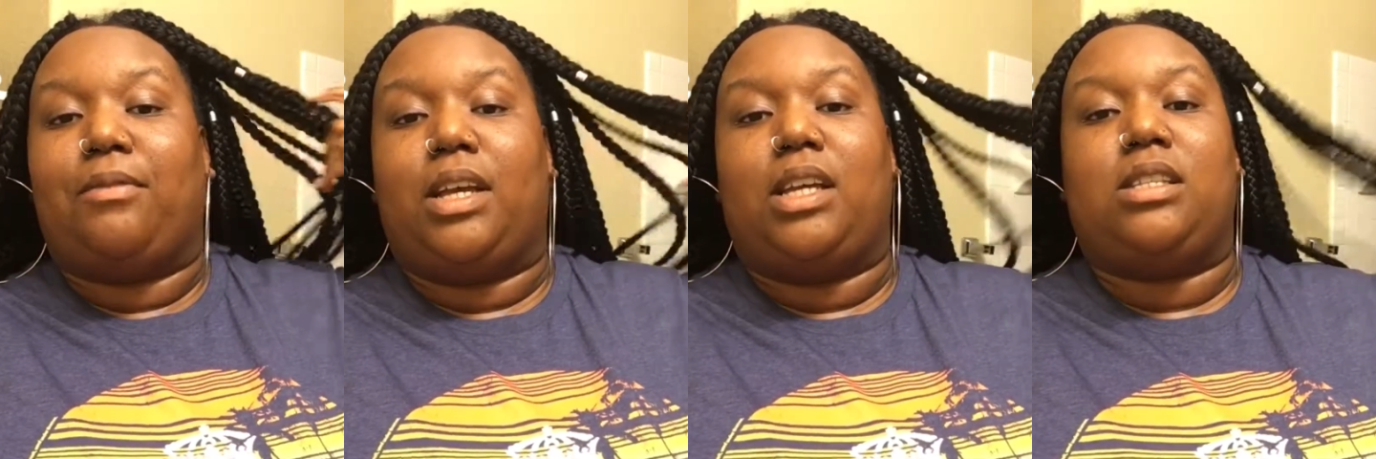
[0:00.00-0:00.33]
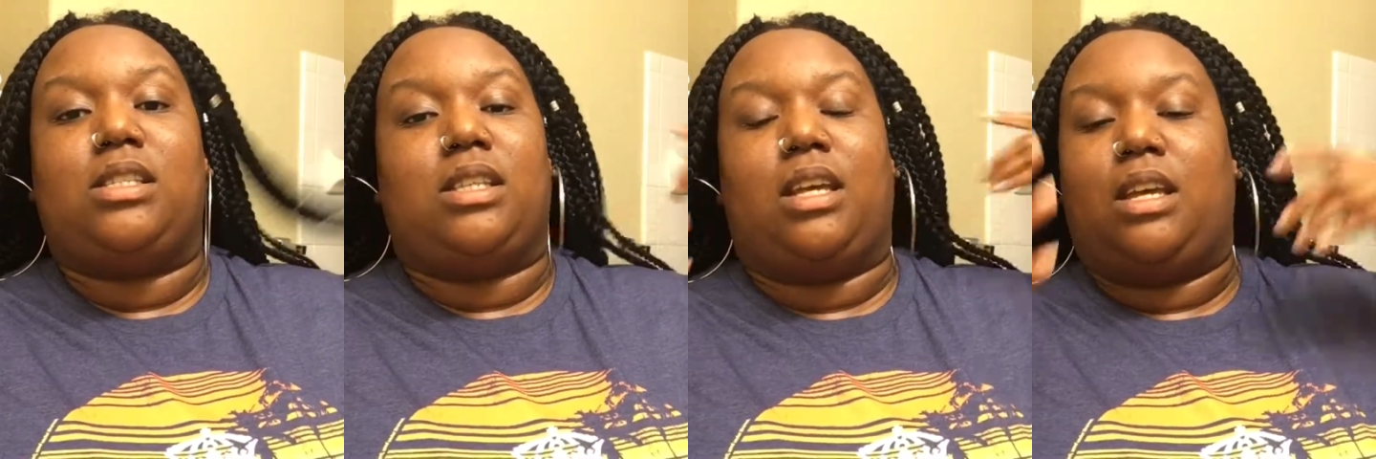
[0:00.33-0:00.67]
face
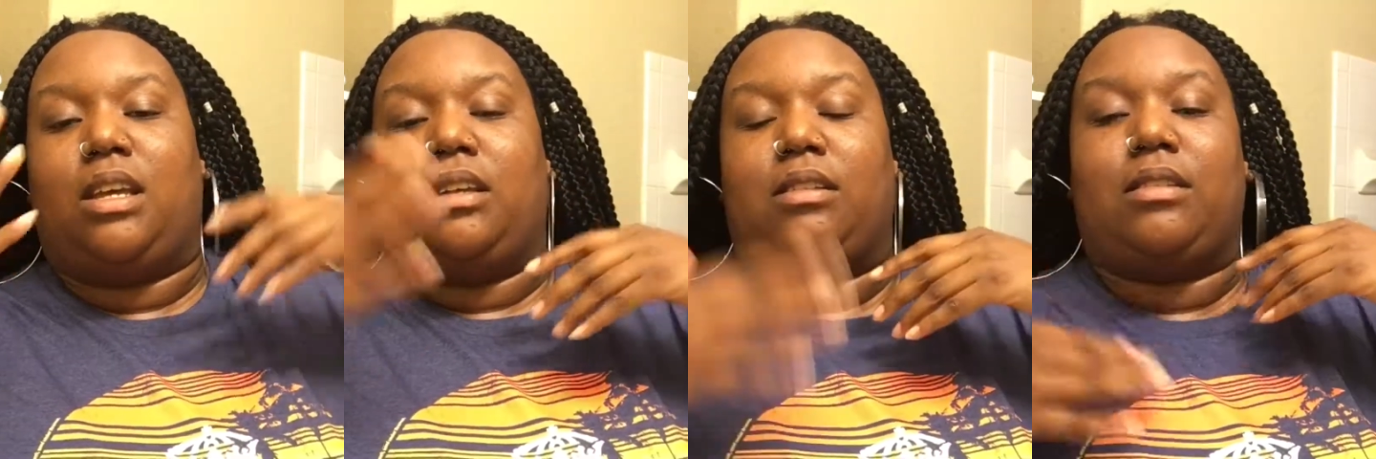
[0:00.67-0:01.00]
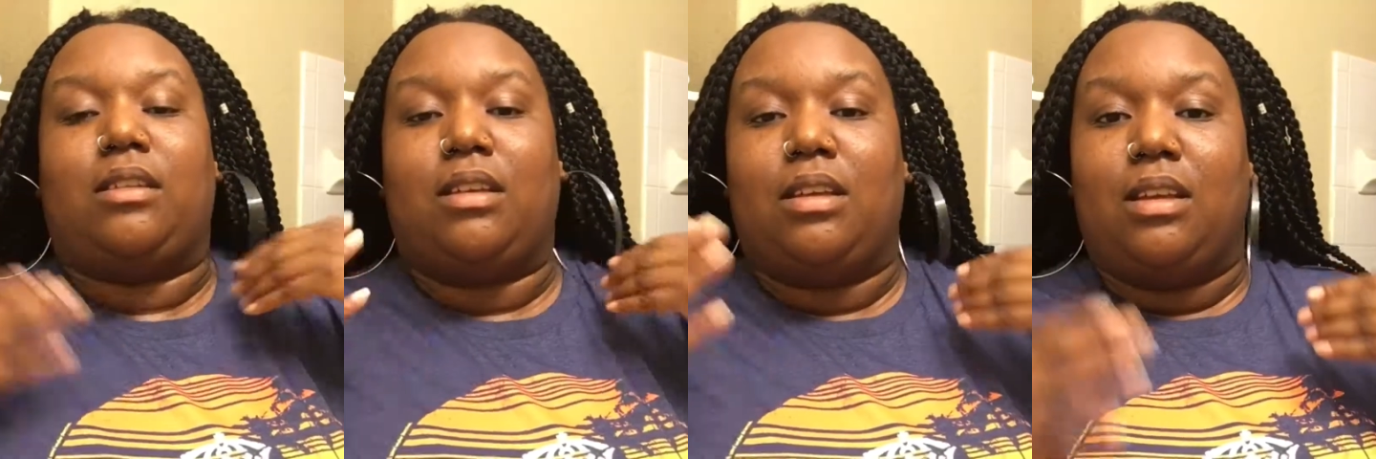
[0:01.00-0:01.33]
and
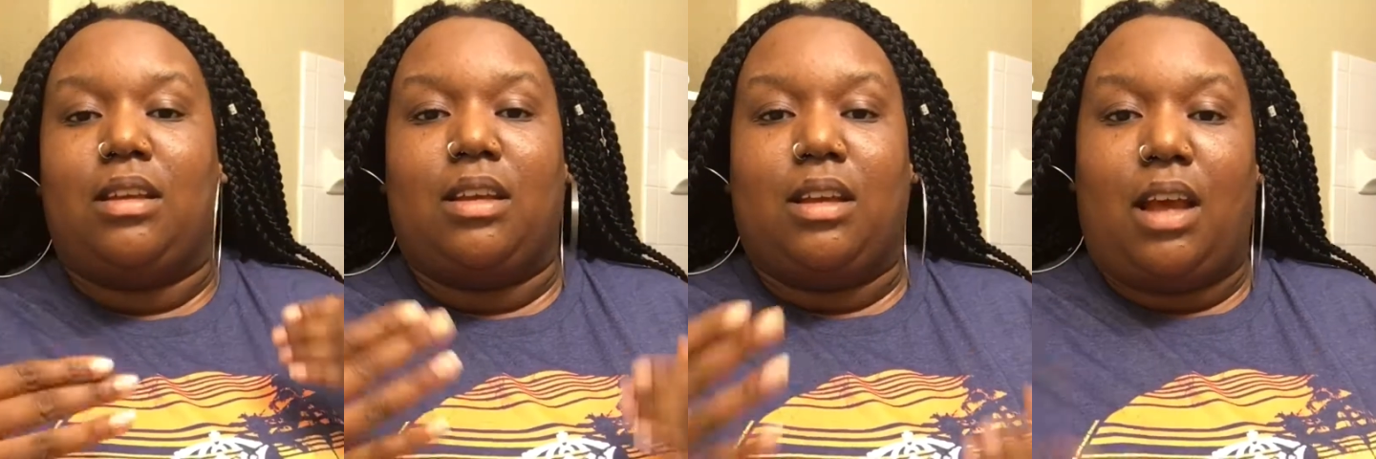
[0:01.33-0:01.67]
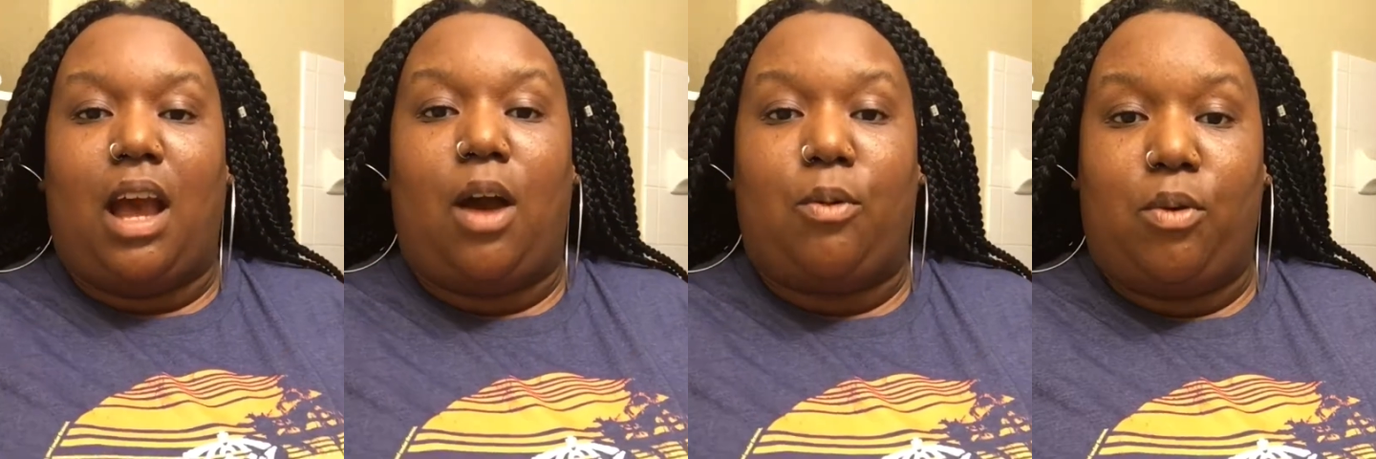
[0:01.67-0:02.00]

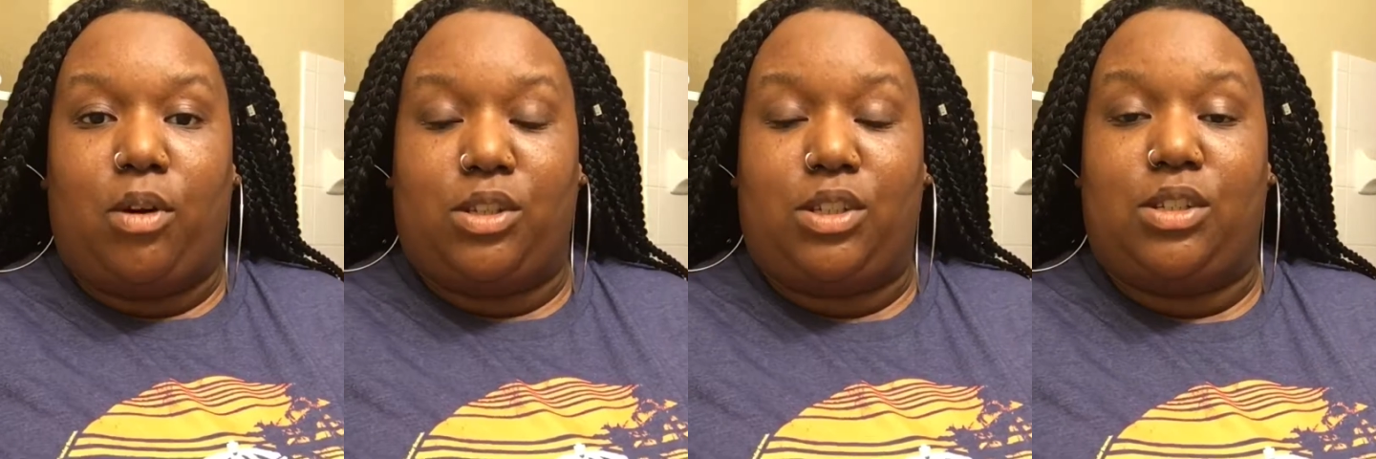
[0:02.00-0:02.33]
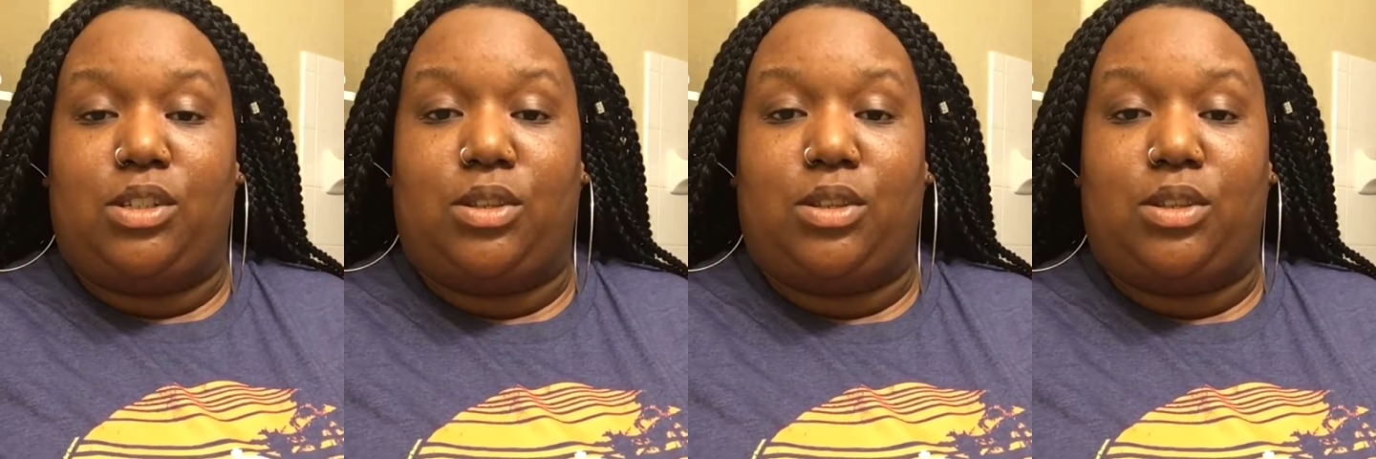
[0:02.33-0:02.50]
I wash it.